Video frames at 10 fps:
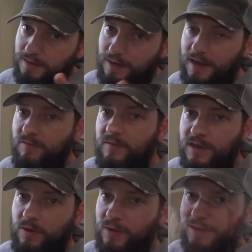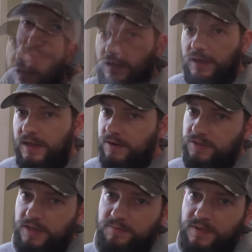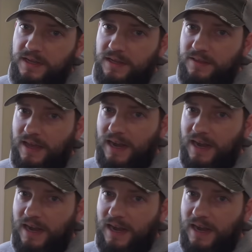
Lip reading: And I have a video on it. Here's something that